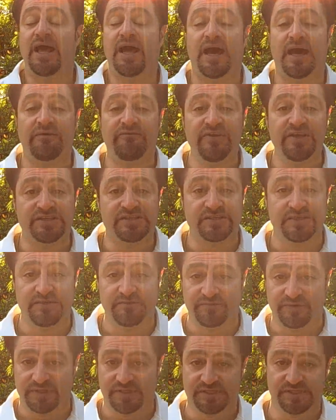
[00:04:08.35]
Obviously,
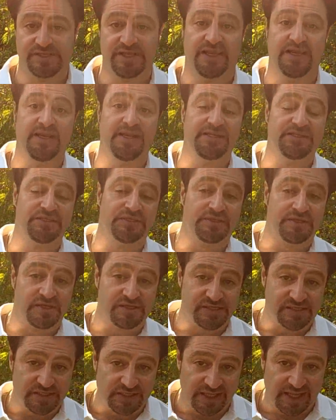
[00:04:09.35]
the real estate agent
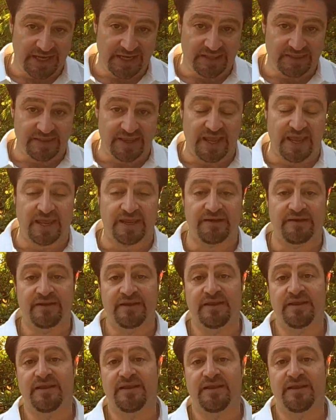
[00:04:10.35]
doesn't like that,